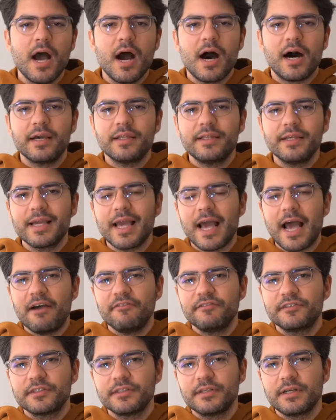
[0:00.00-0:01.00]
I think
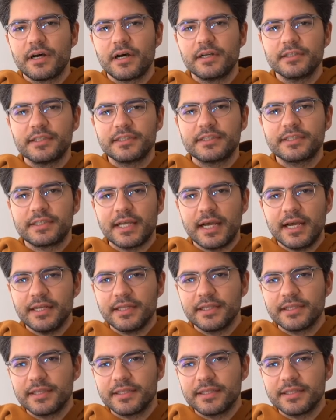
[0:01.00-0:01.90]
after understanding